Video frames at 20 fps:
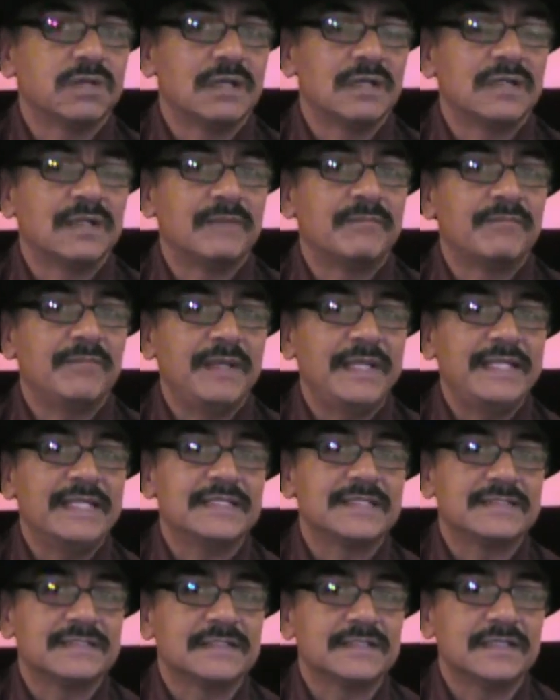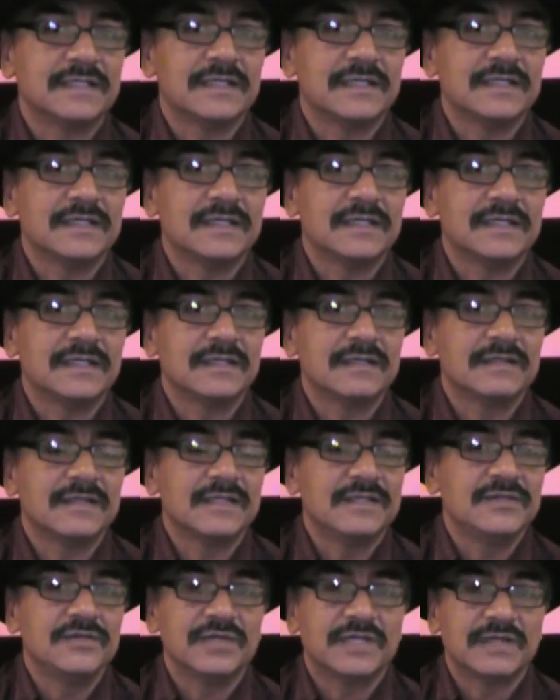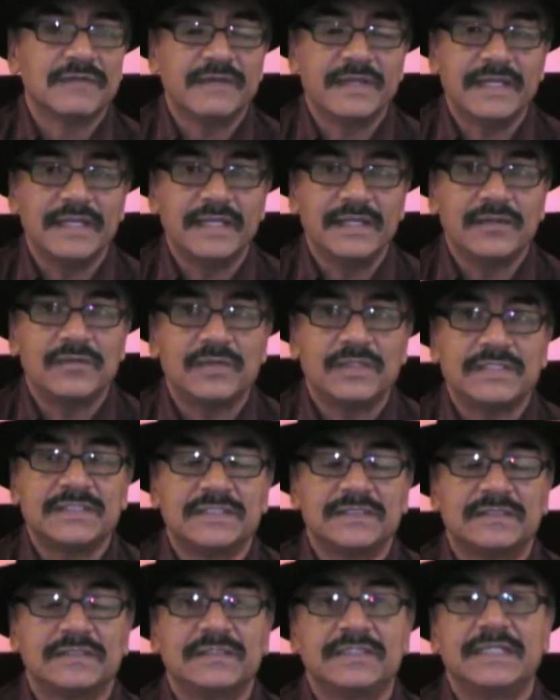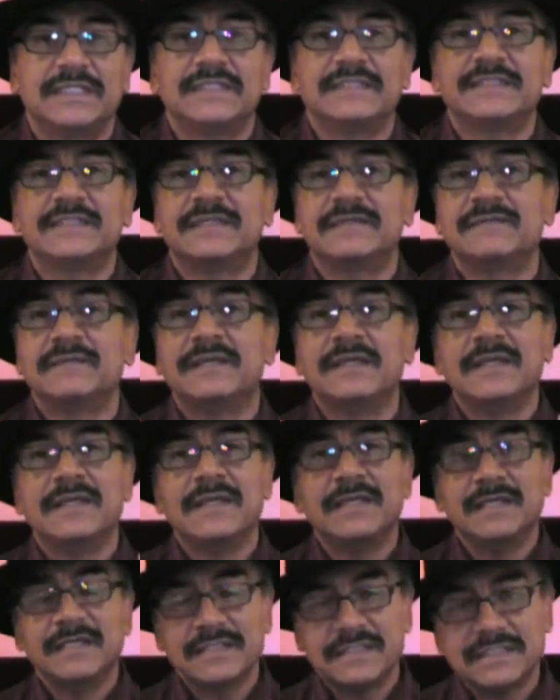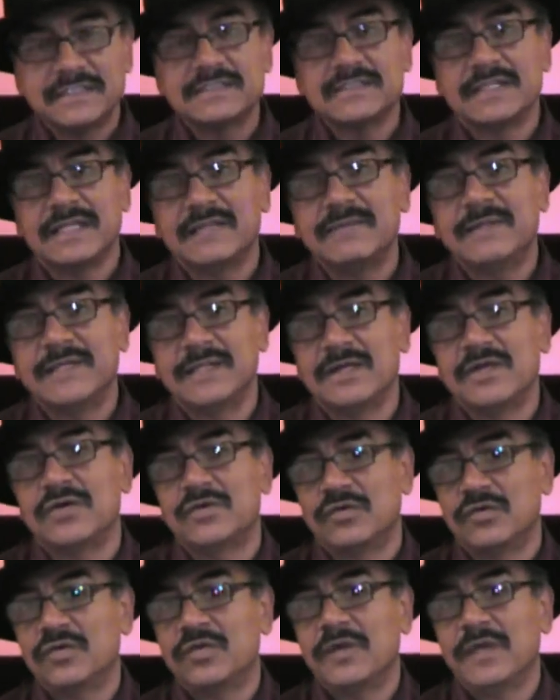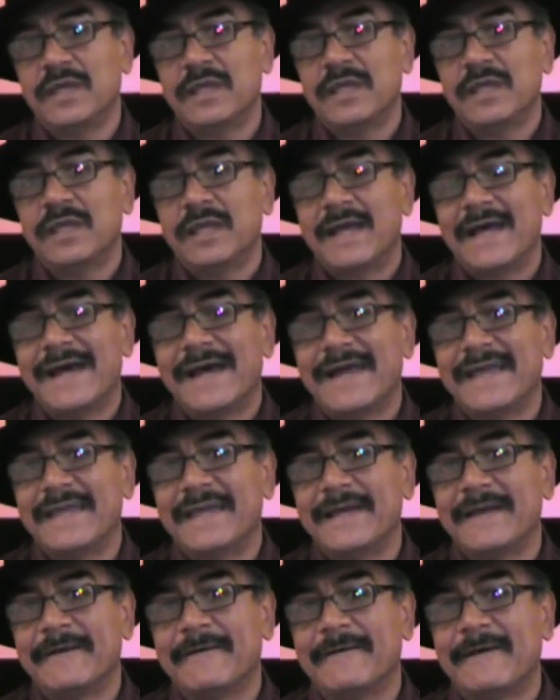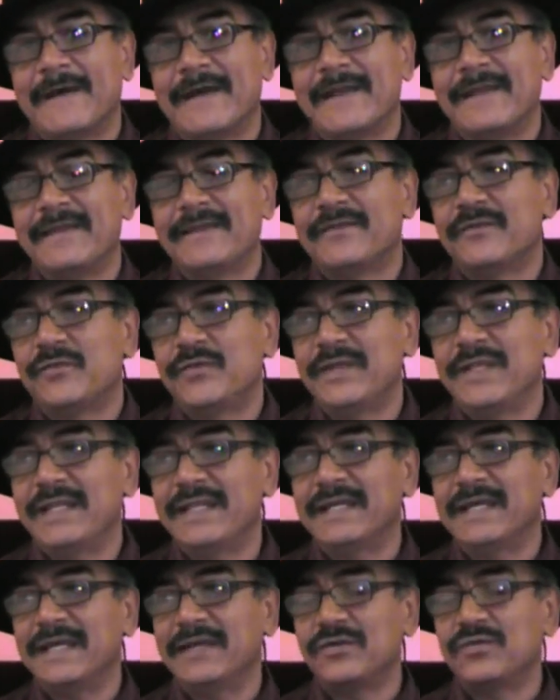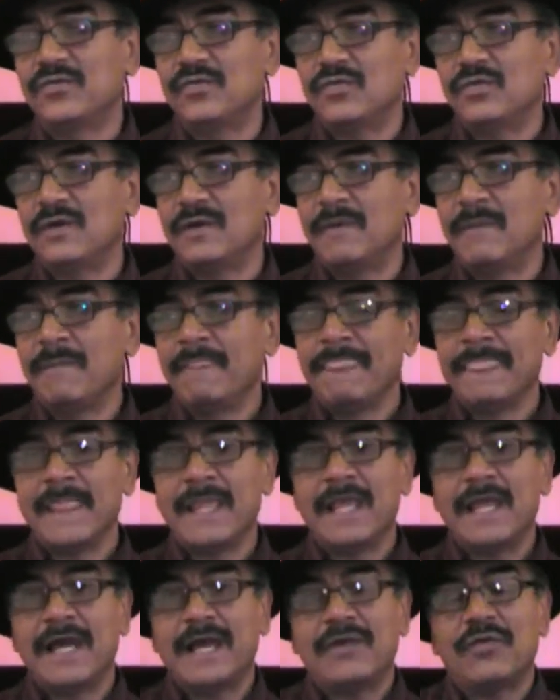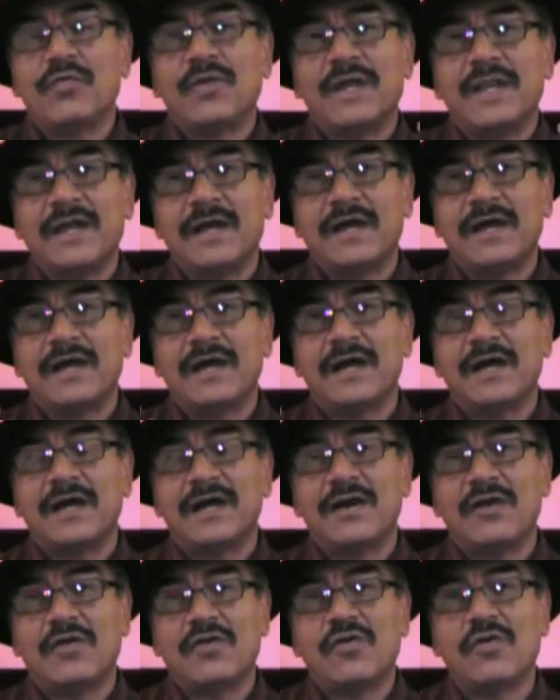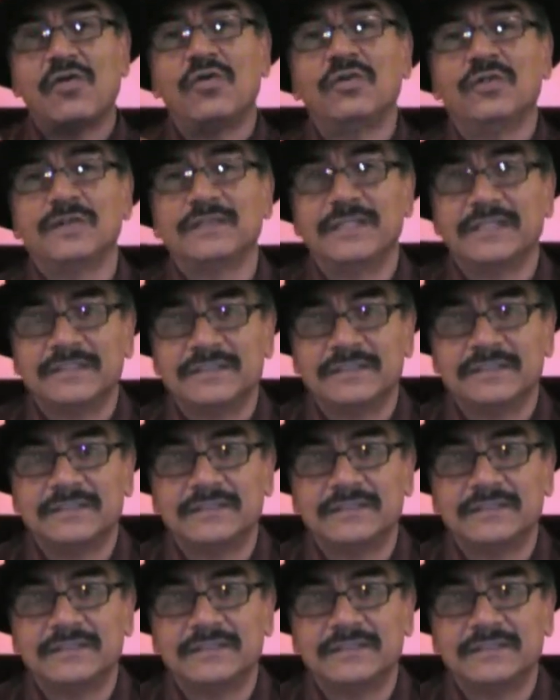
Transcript: and please, if you have any questions, just let me know. I really I don't want to hold